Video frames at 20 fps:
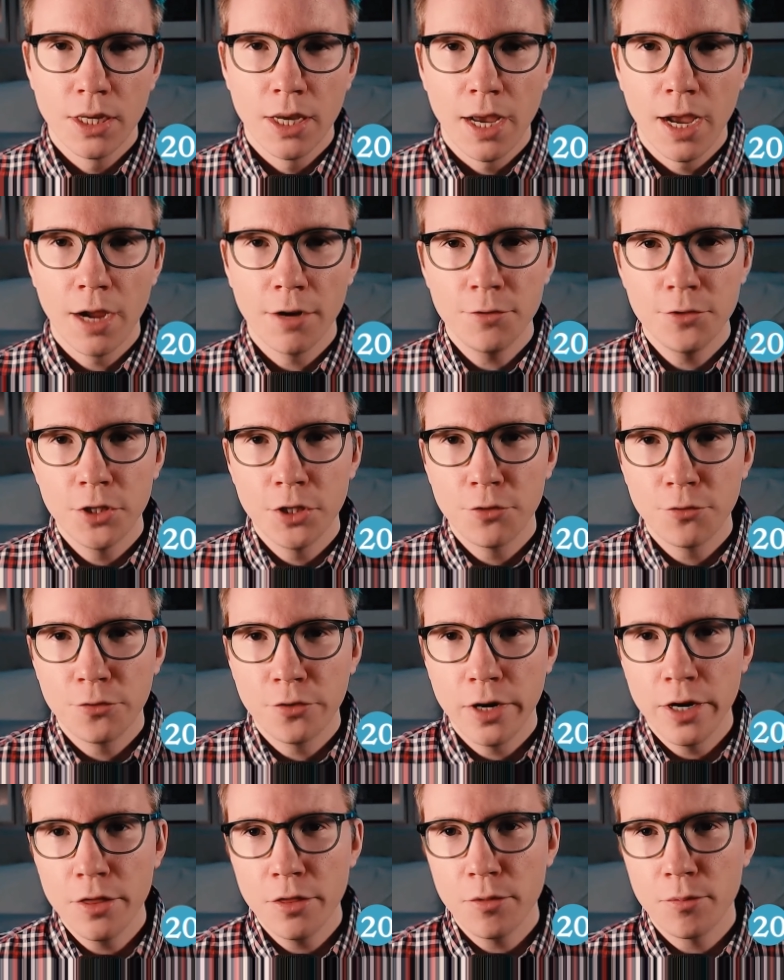After your
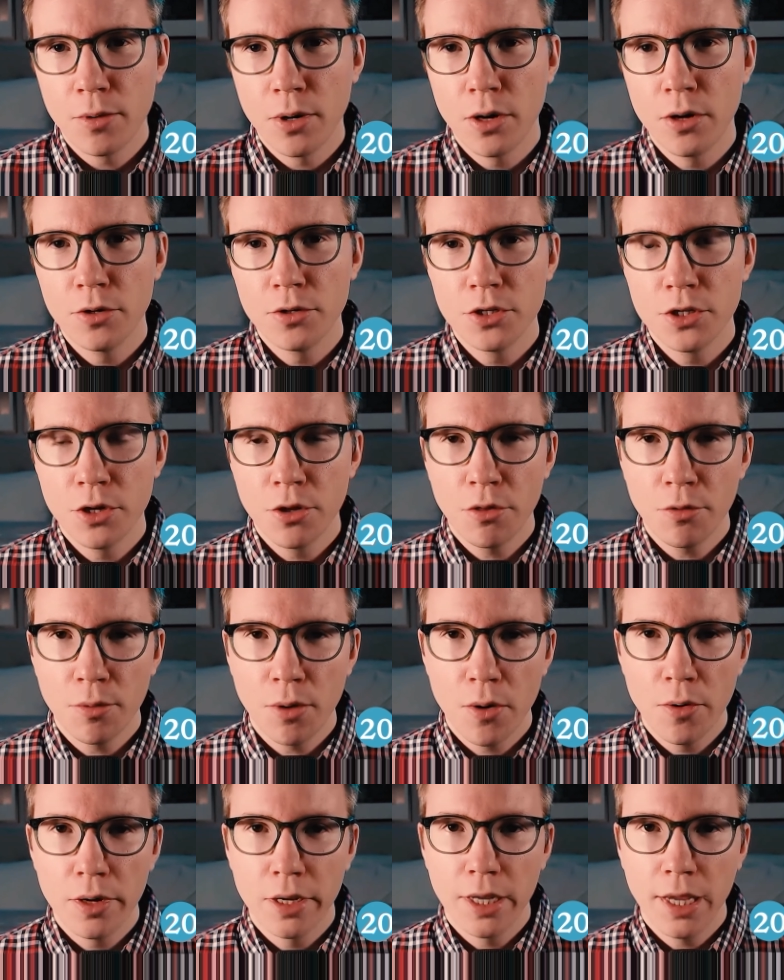friend throws, you
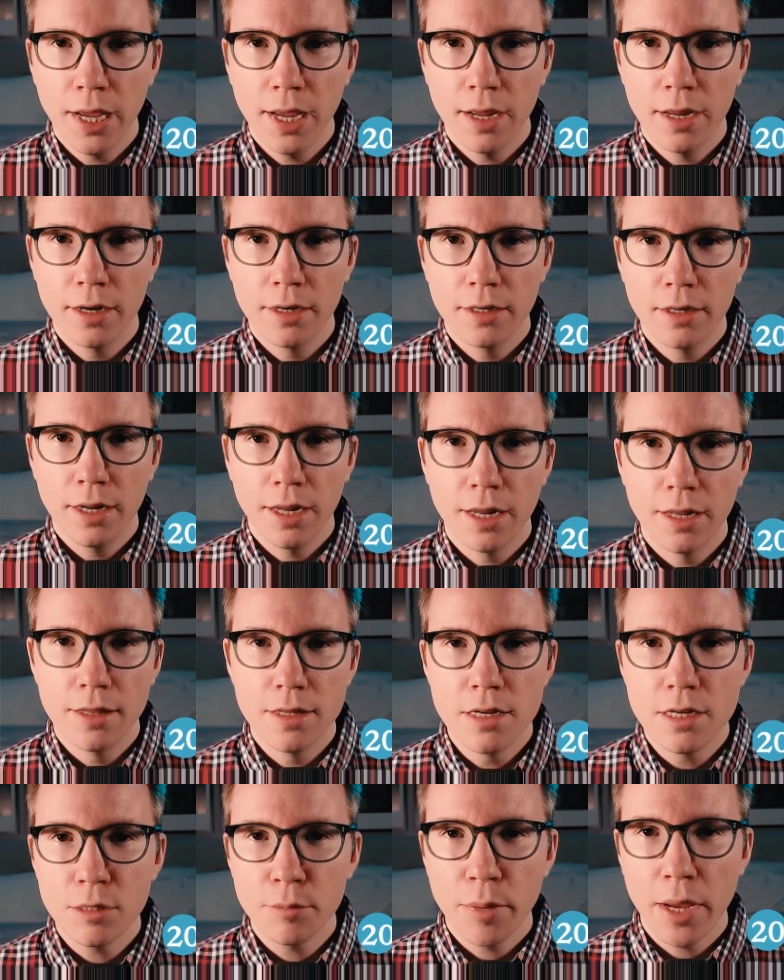throw again,
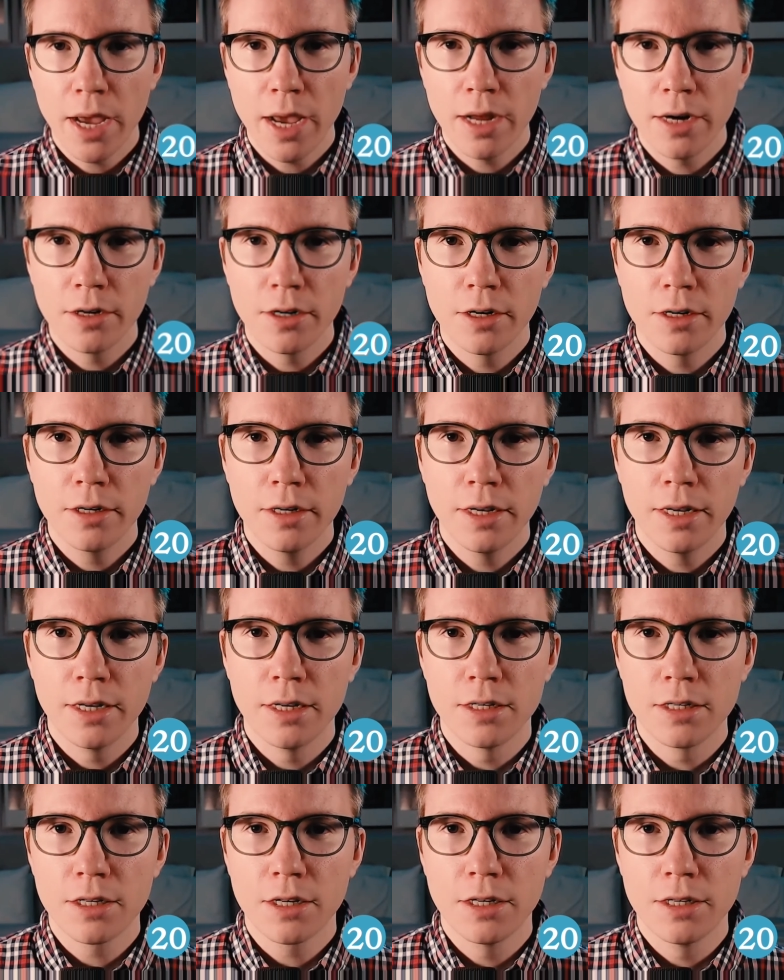and this pattern
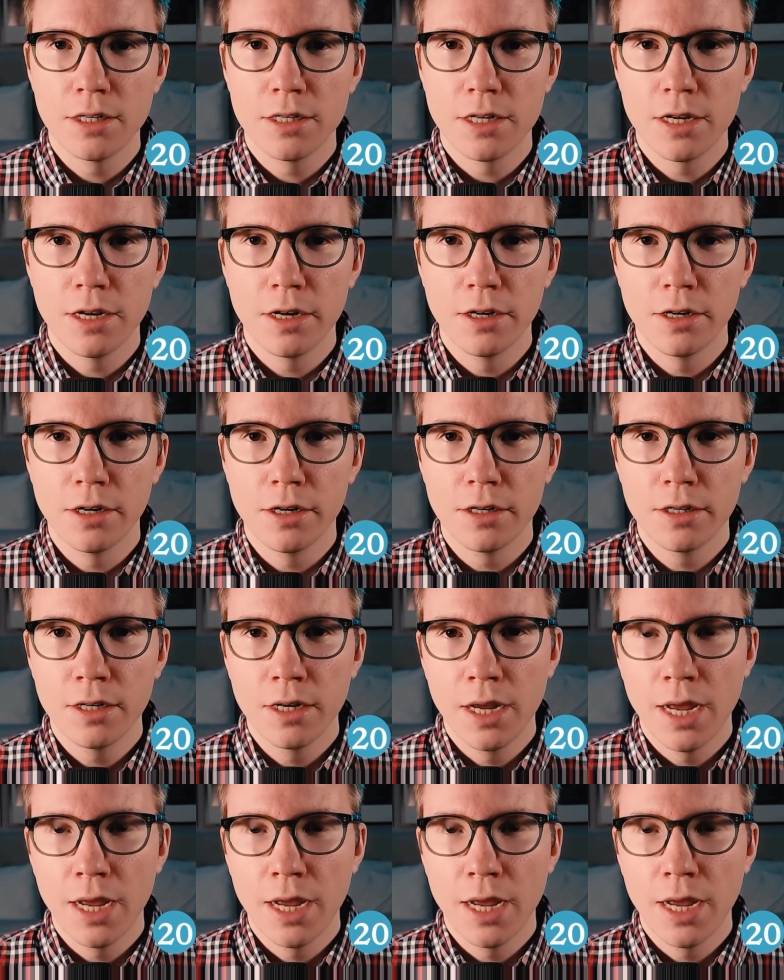is considered